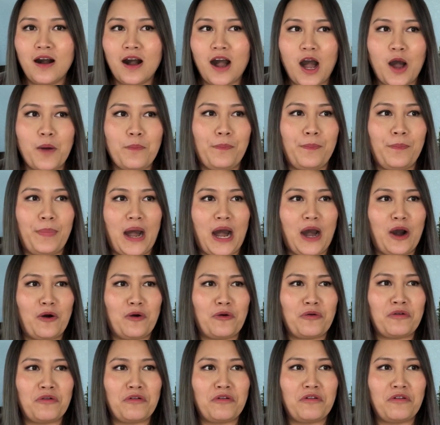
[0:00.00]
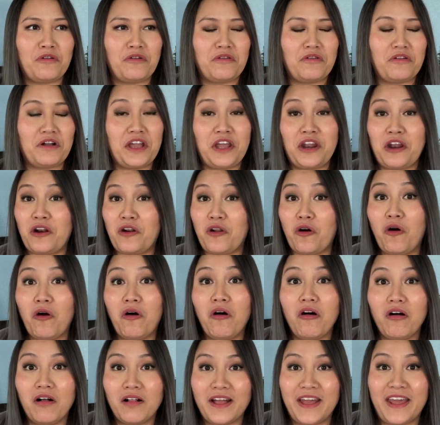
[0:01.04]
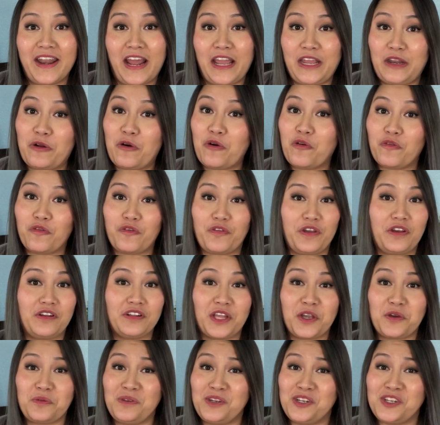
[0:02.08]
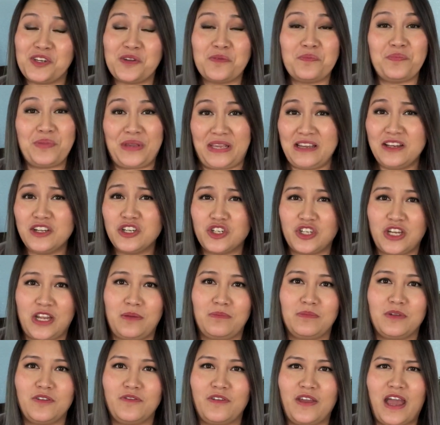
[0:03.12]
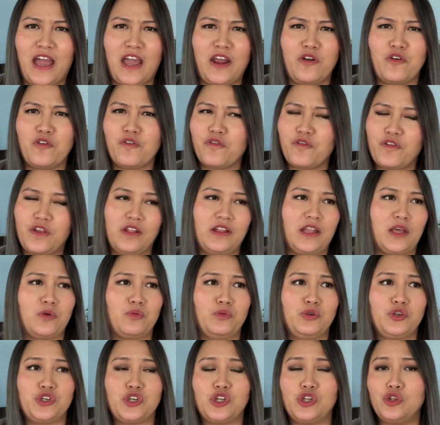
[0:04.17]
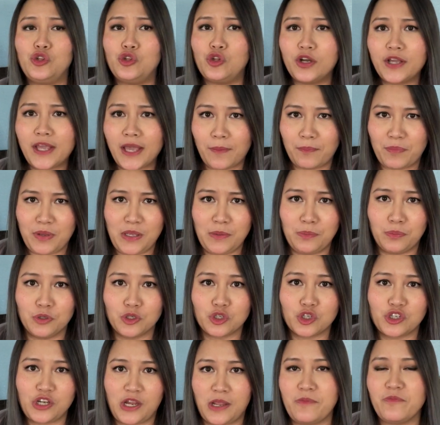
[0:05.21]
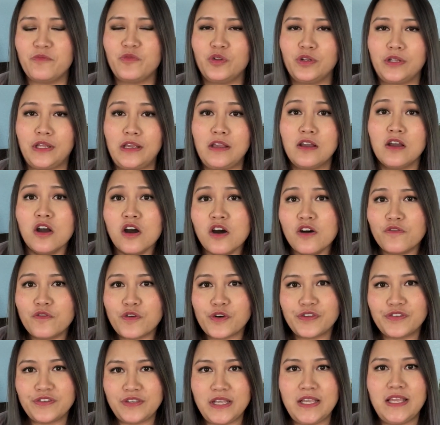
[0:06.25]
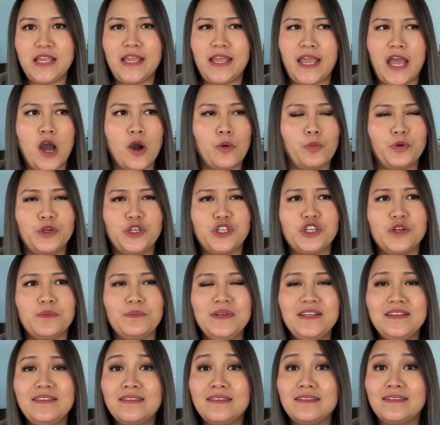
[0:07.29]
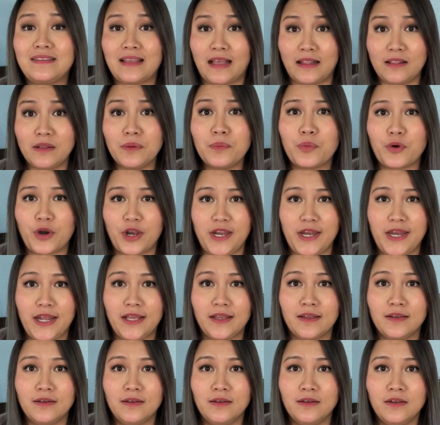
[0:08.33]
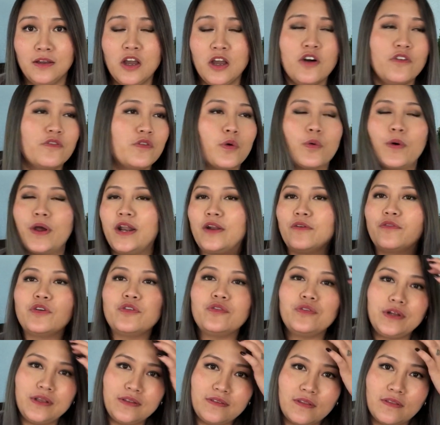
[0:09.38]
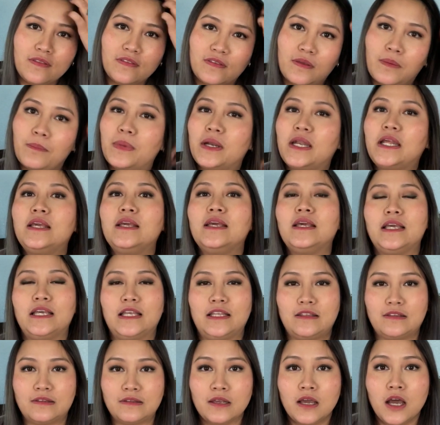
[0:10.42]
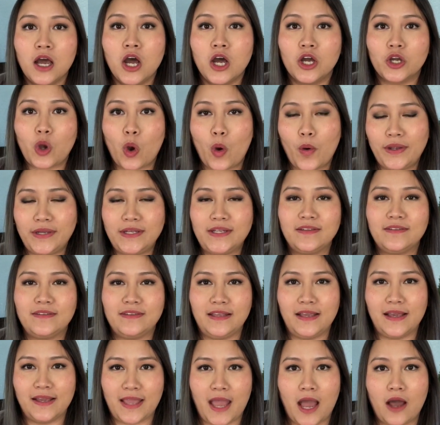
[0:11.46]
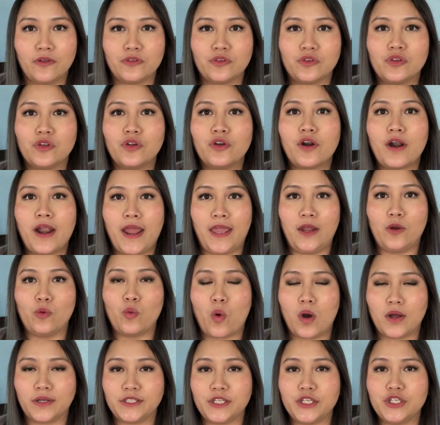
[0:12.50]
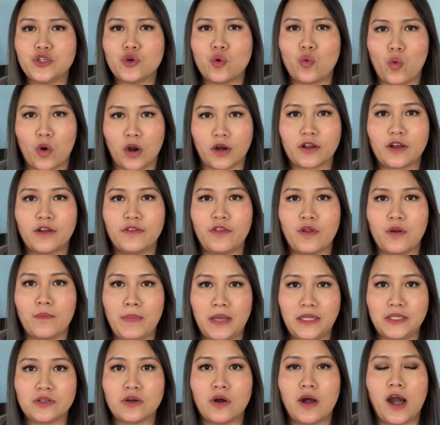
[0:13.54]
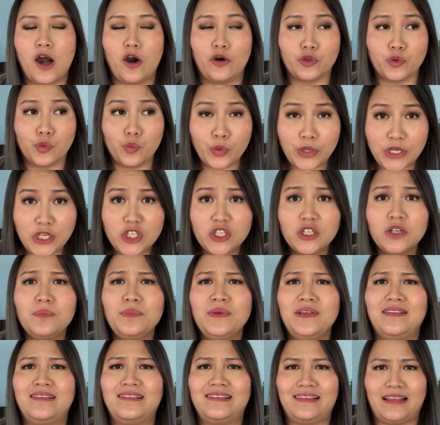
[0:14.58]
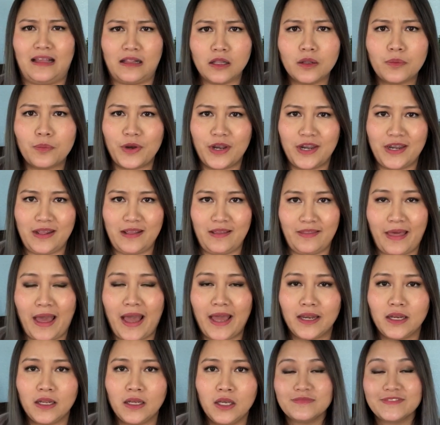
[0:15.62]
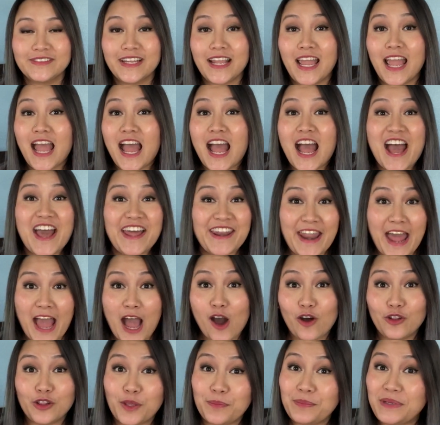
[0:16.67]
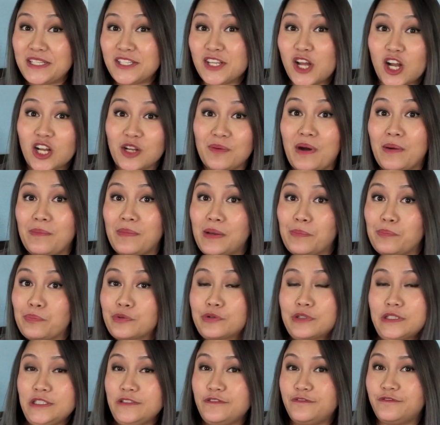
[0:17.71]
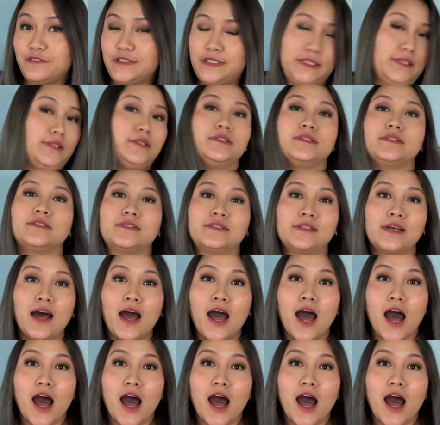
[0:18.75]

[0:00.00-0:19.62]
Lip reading: about it at all, and I don't feel like we should be ashamed of it. I don't feel like we should look at people shamefully for seeking help. We should be celebrating. For whatever reason somebody is going to see a counselor and wanting to work on their mental health, we should be celebrating that. Now let me talk about my pre-feels